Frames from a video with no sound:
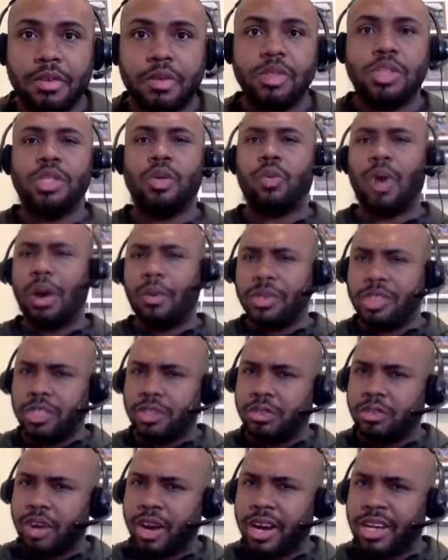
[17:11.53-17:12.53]
So why would
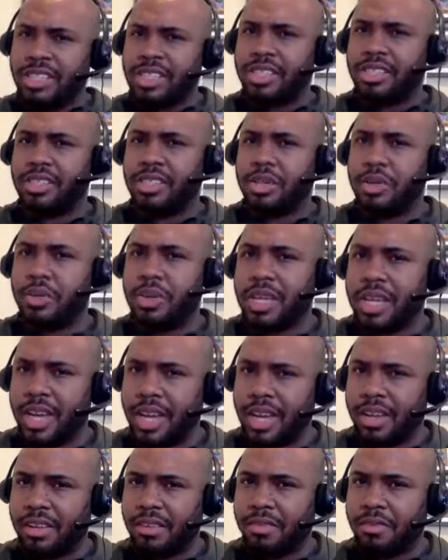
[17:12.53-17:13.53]
you rush to
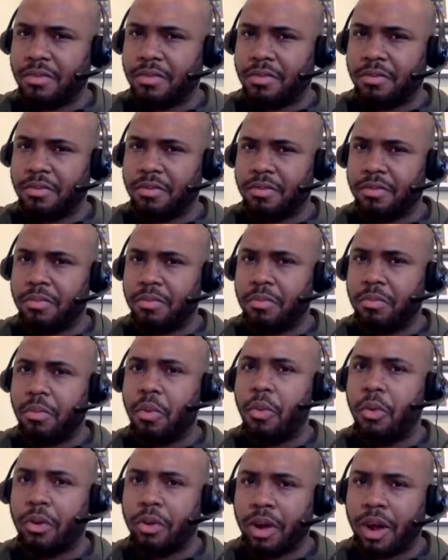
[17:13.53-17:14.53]
get
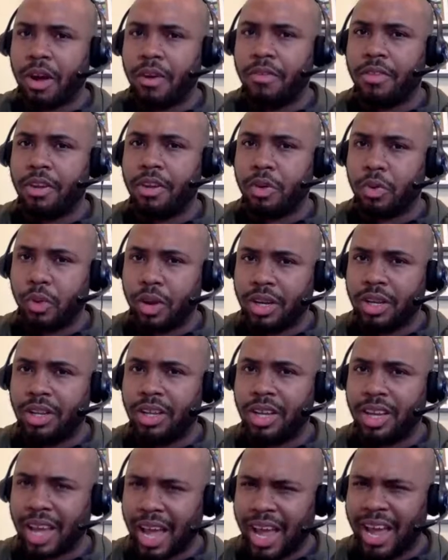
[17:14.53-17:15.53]
more of the
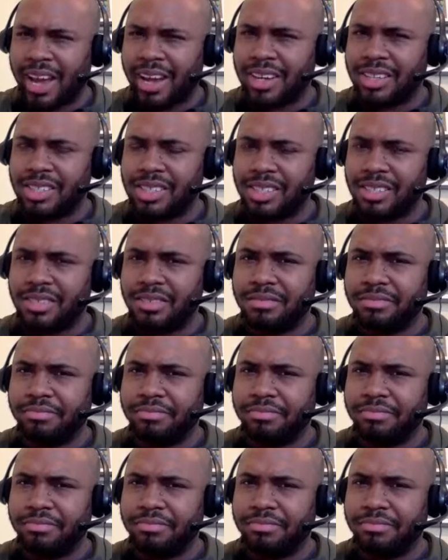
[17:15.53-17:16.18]
dwindling cash?